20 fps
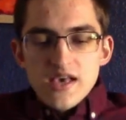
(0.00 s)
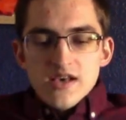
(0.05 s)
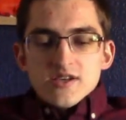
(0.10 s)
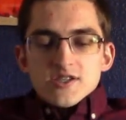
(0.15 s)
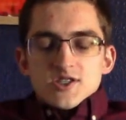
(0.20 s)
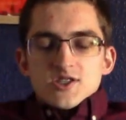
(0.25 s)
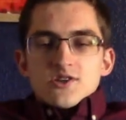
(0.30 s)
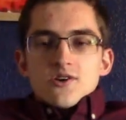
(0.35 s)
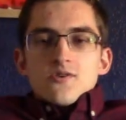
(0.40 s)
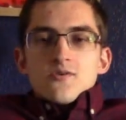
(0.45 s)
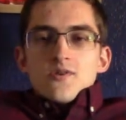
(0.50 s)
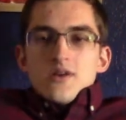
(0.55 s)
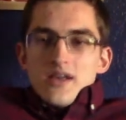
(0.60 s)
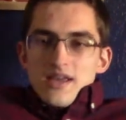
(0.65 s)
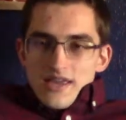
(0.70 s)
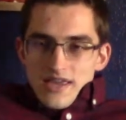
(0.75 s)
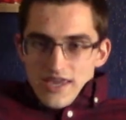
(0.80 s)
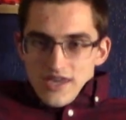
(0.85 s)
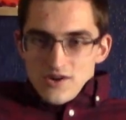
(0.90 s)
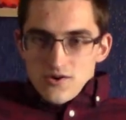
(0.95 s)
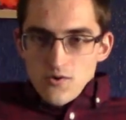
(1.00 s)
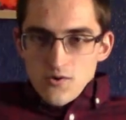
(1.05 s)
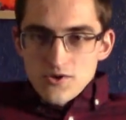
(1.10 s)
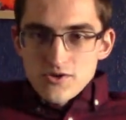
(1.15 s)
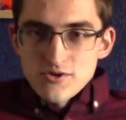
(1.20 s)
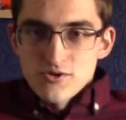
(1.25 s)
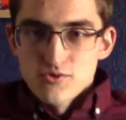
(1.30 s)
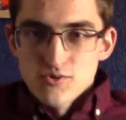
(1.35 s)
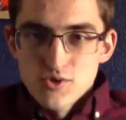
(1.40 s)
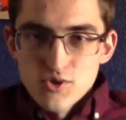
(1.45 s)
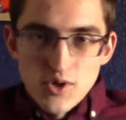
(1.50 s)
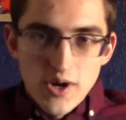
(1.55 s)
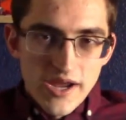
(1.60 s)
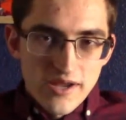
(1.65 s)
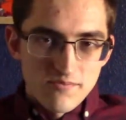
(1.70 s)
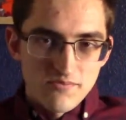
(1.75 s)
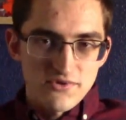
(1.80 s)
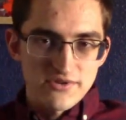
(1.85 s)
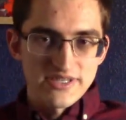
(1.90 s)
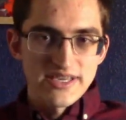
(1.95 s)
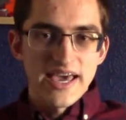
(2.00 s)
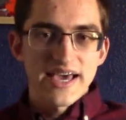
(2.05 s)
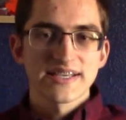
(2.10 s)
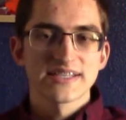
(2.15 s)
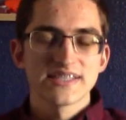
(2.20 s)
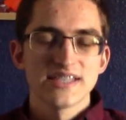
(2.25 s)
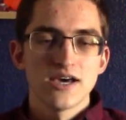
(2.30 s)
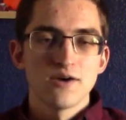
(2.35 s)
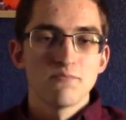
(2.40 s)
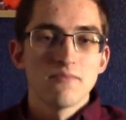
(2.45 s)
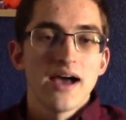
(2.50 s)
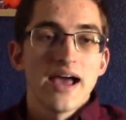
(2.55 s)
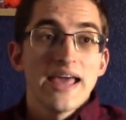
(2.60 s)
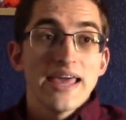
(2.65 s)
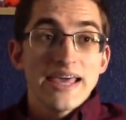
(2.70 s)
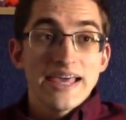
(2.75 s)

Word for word: so in order to try and protect them,